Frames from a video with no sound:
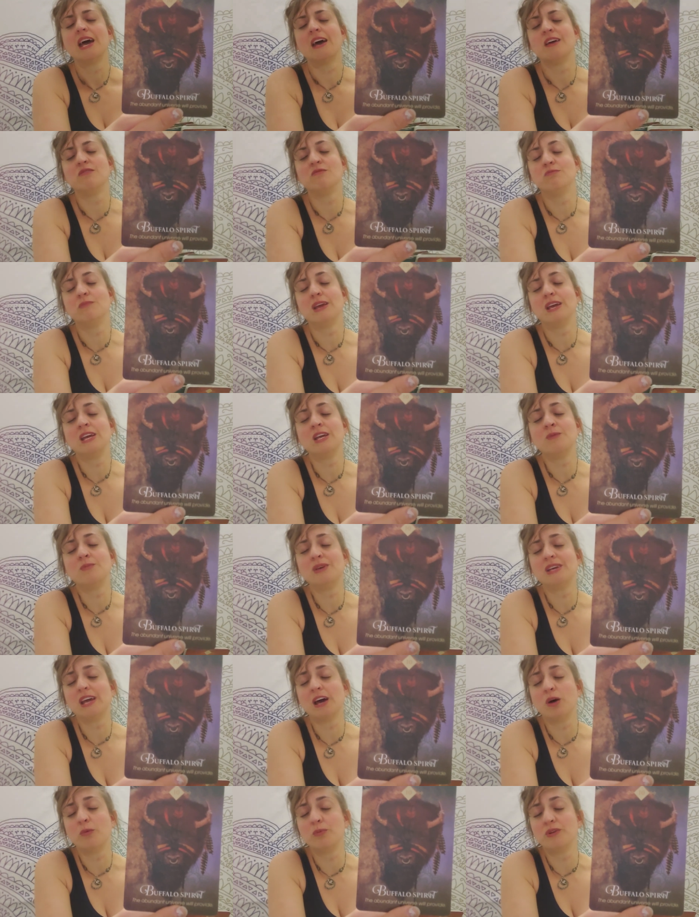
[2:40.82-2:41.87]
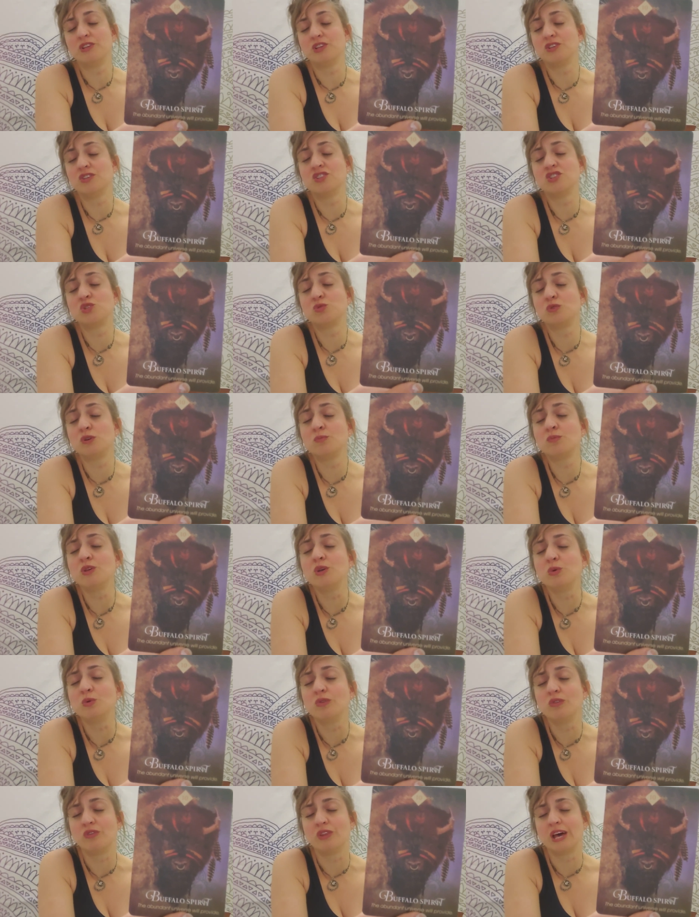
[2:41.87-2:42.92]
and maybe helping to
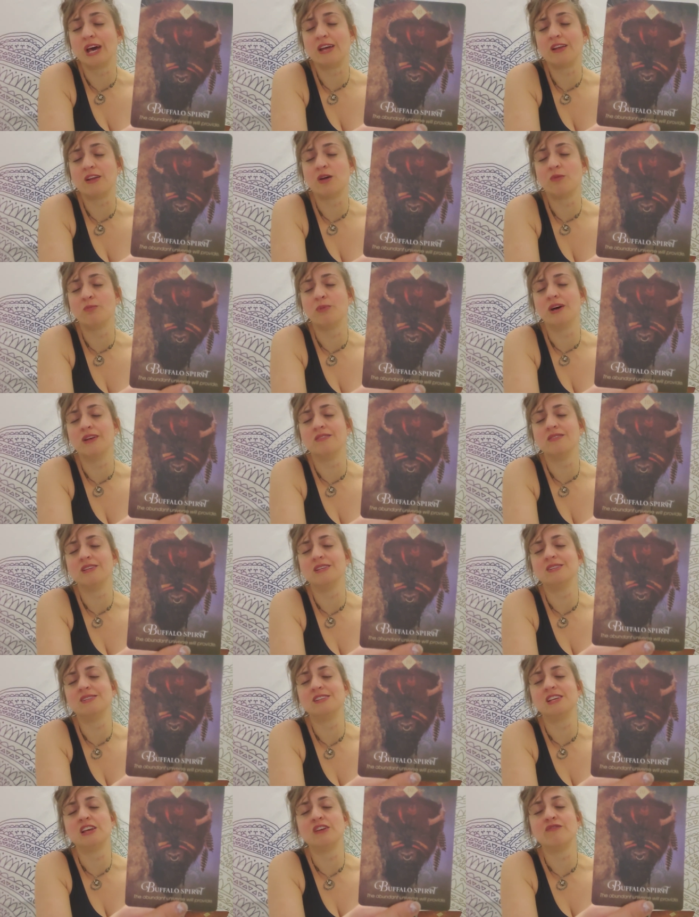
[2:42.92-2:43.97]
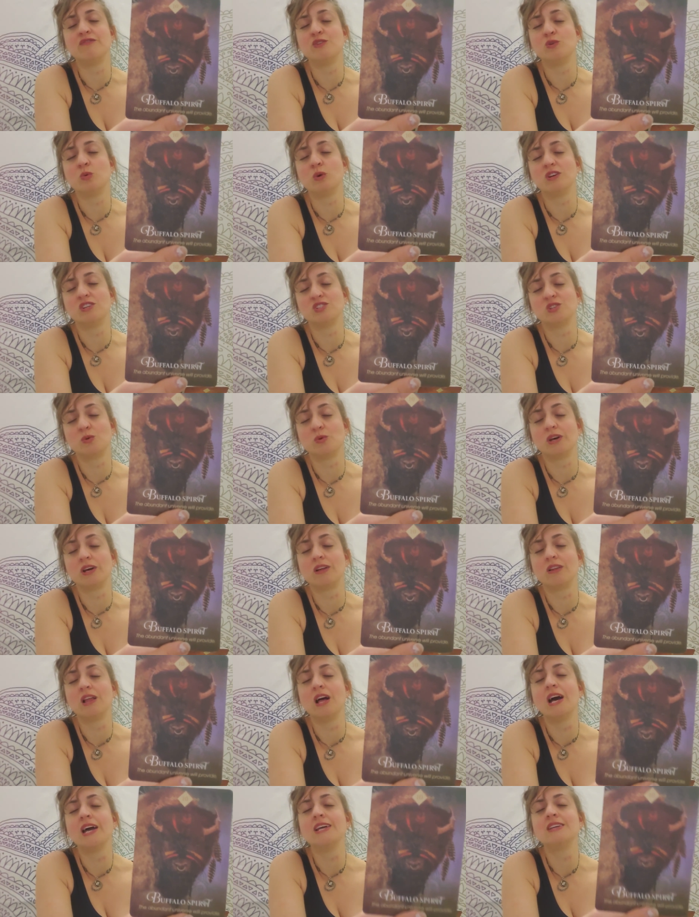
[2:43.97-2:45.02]
distribute that abundance if you are so
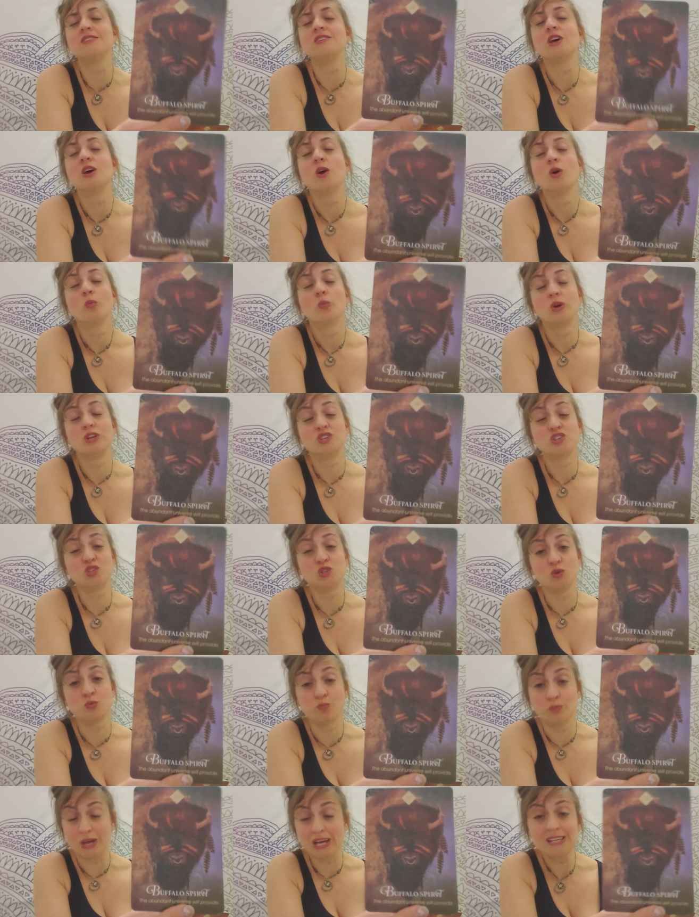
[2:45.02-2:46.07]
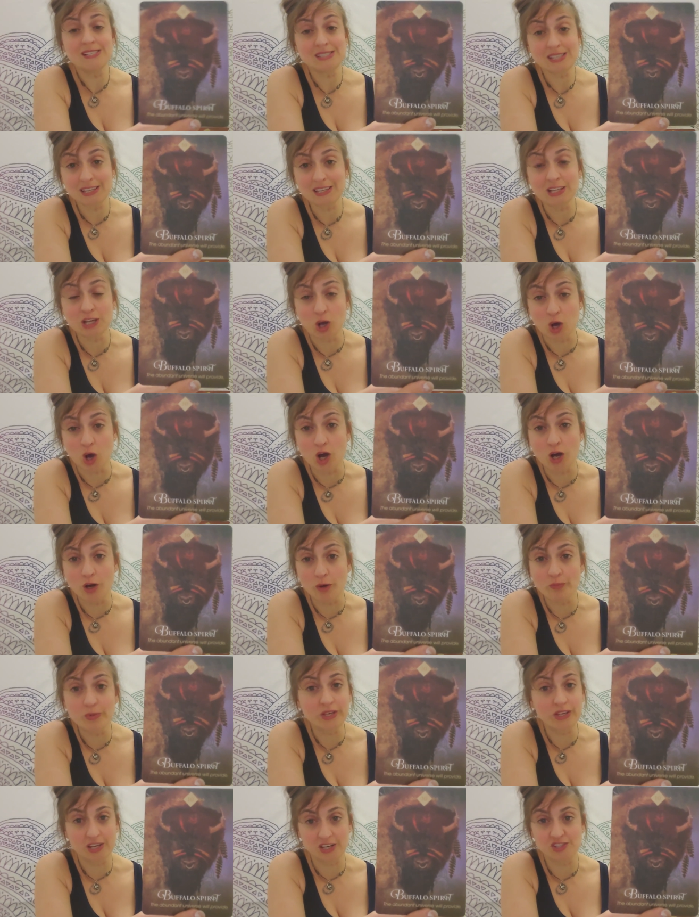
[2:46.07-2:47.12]
inclined, which you basically are
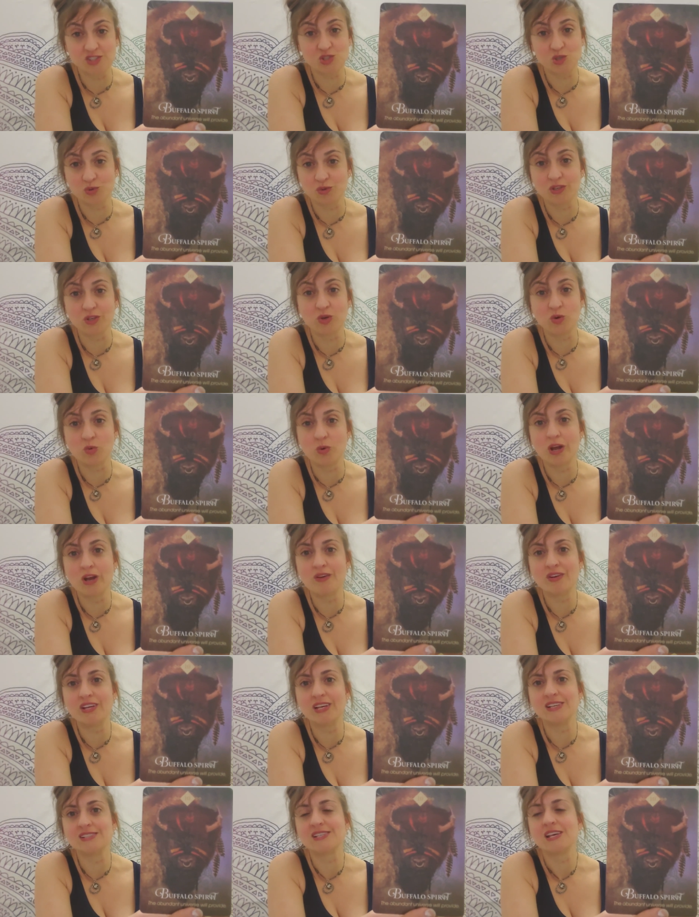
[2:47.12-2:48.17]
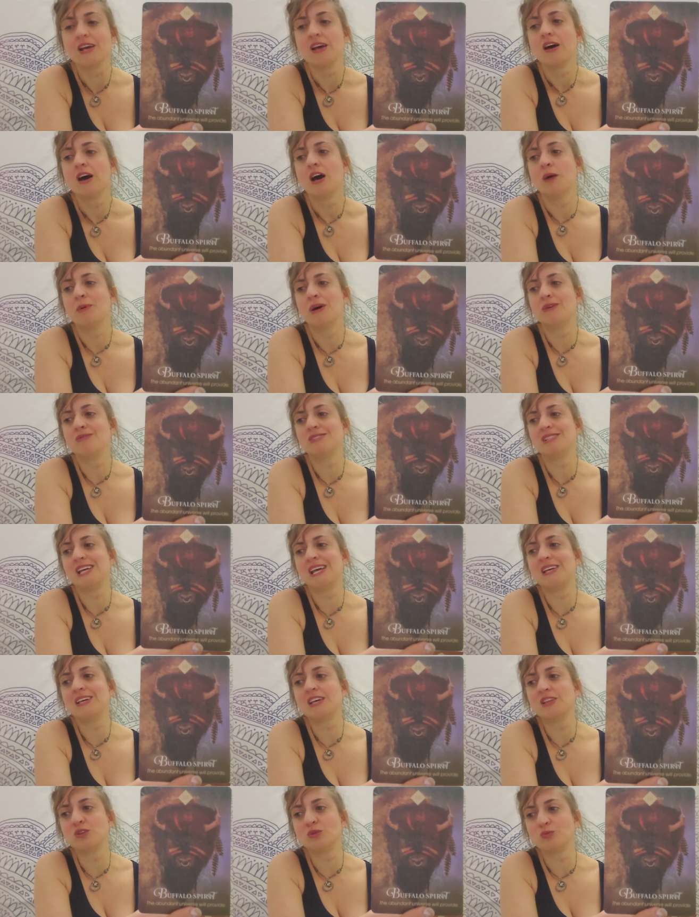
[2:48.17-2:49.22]
because you're an Aquarius, about
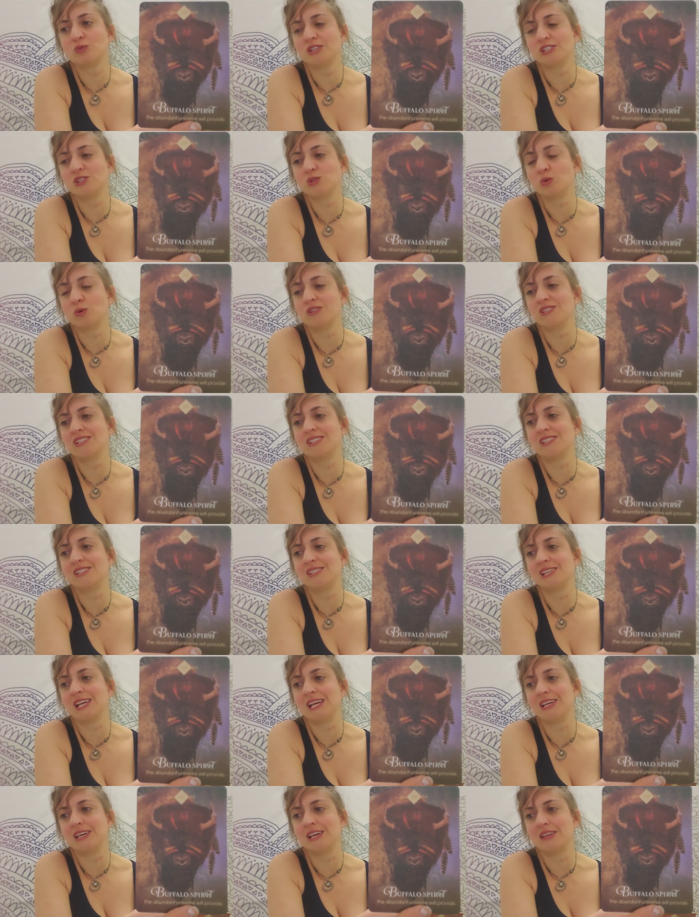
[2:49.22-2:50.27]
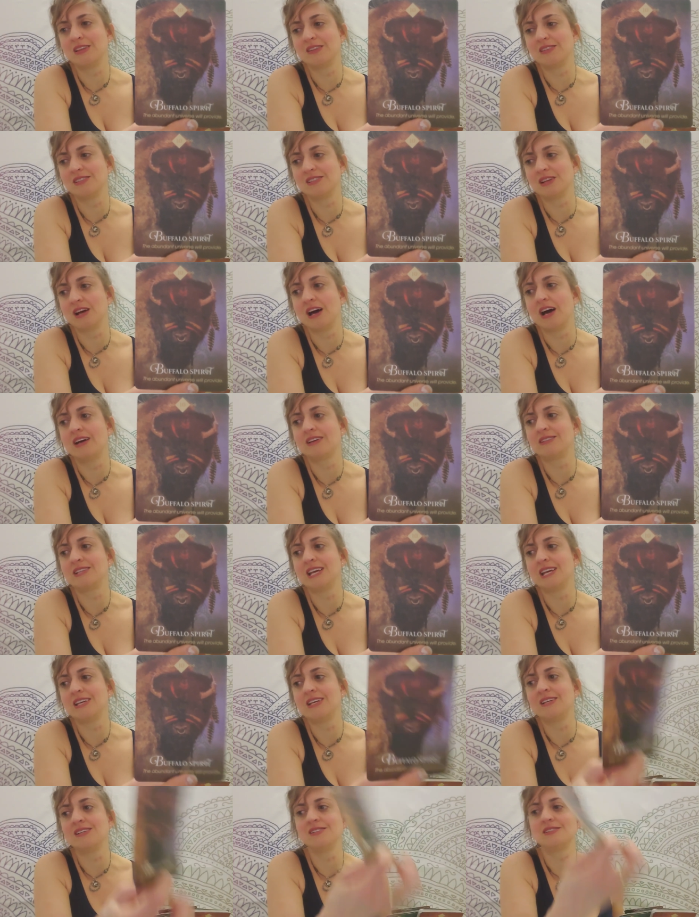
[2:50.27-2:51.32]
taking the resources, taking the stock, taking